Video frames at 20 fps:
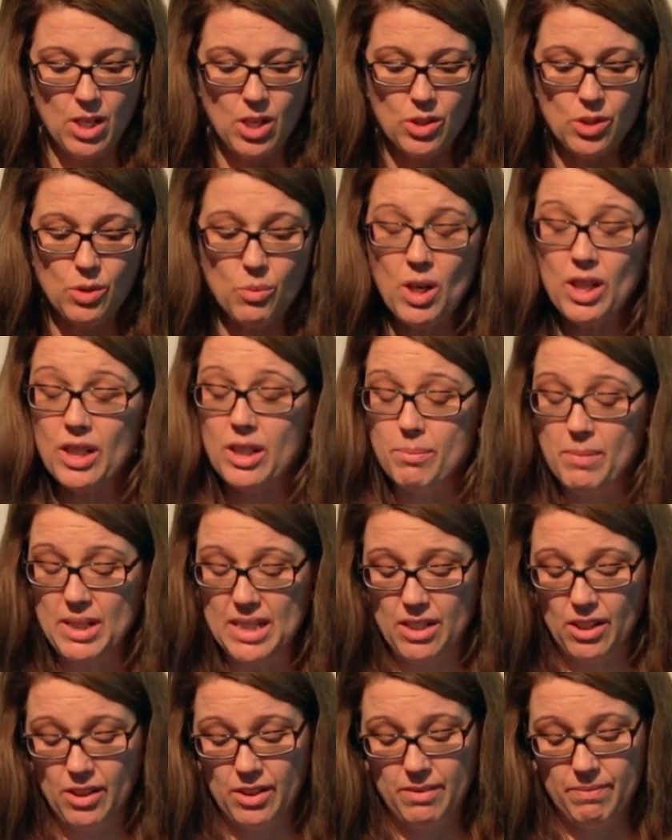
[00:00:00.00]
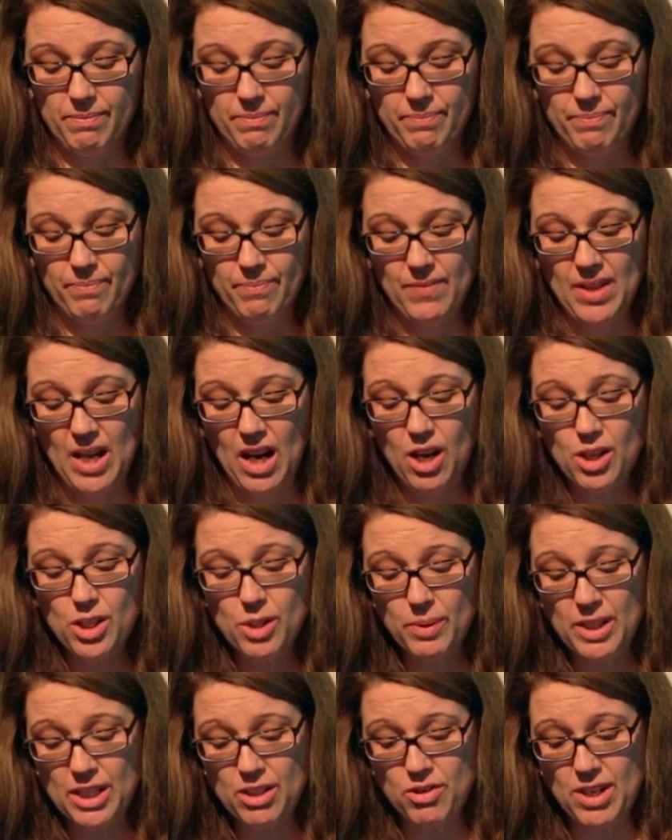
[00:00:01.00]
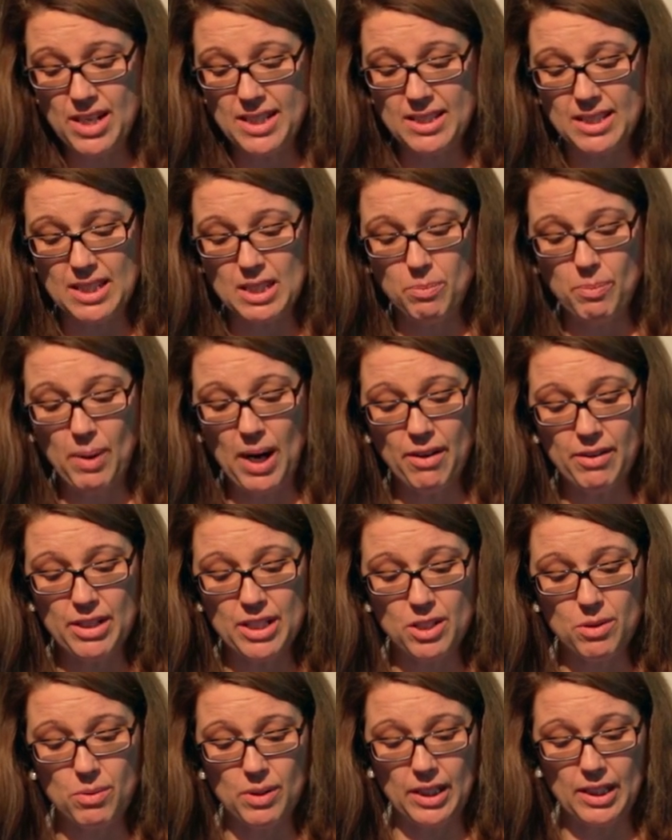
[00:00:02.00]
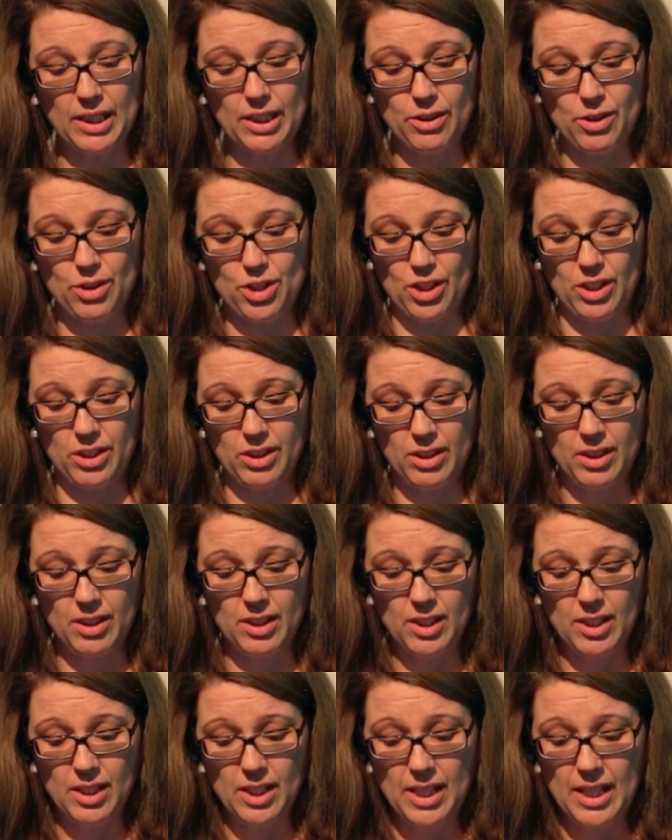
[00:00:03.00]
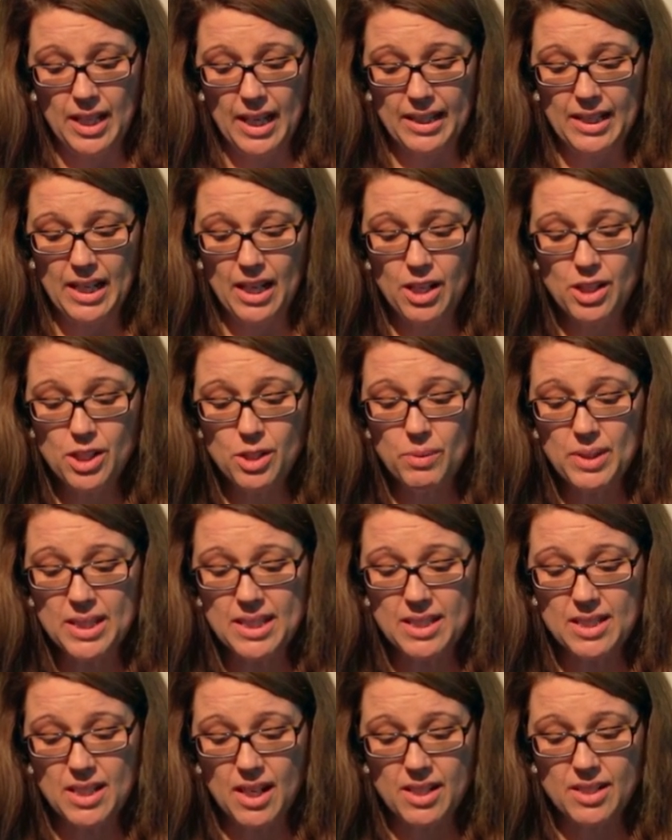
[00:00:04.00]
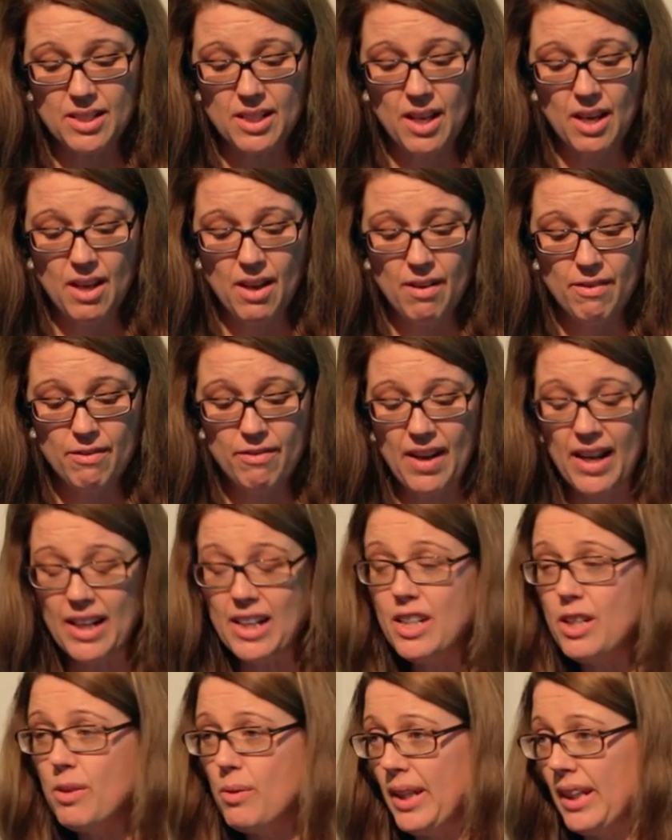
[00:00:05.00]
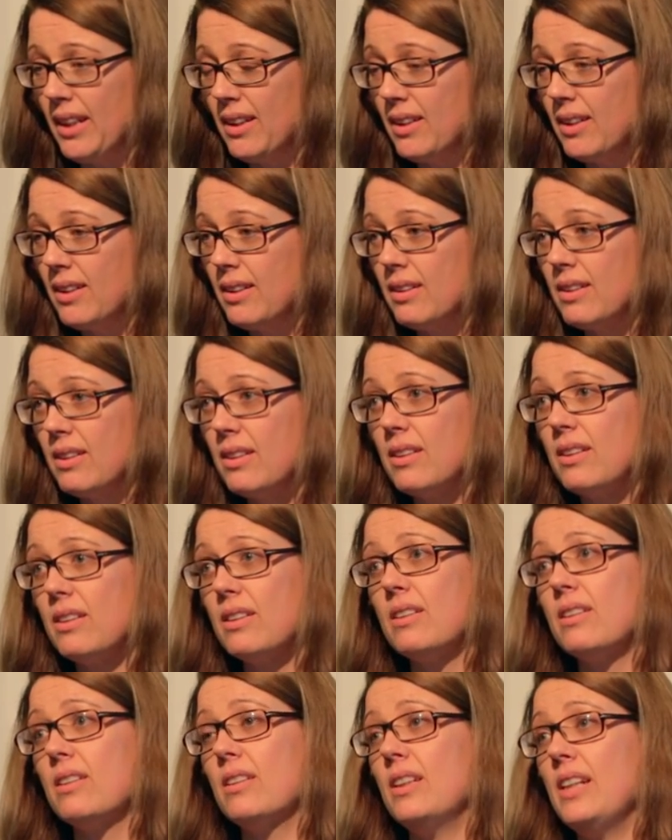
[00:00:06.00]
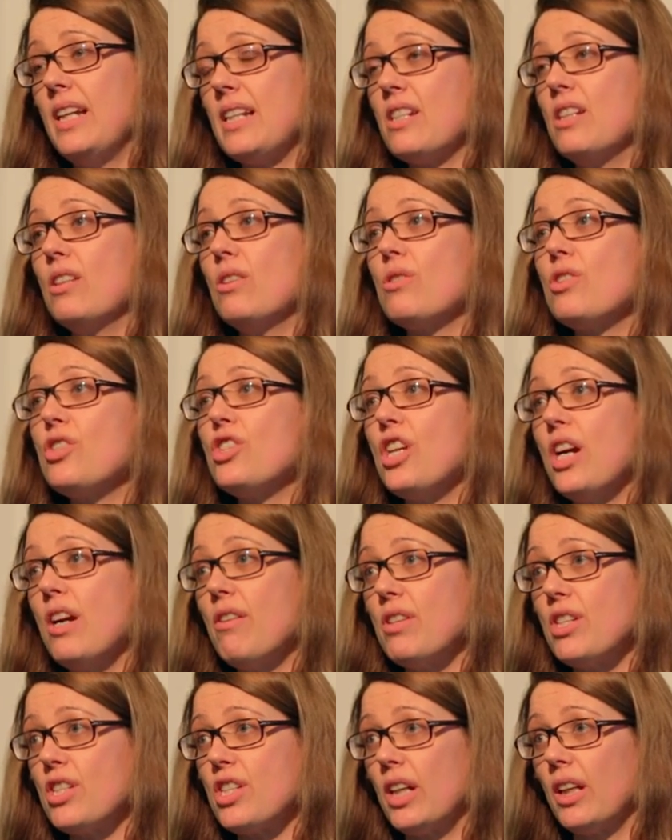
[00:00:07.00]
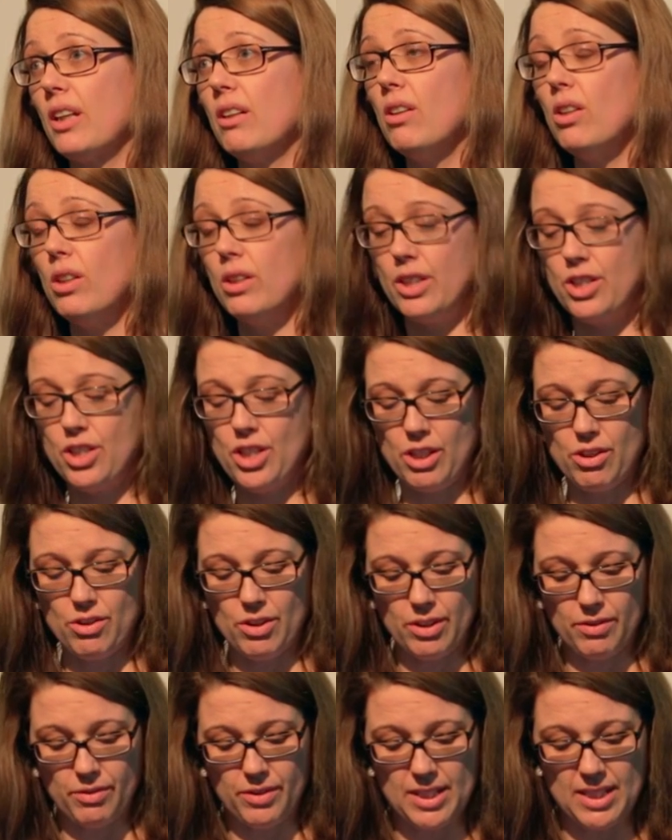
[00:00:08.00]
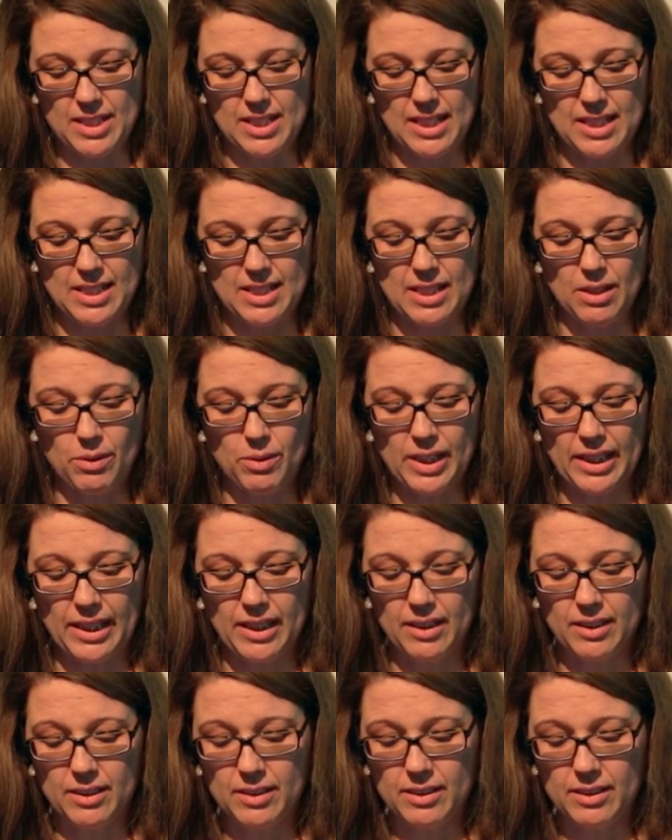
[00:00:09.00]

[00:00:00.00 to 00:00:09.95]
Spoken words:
So what can be done? How do we address these barriers to inclusion? And how do we start valuing, let alone cherishing, all the children of the state equally?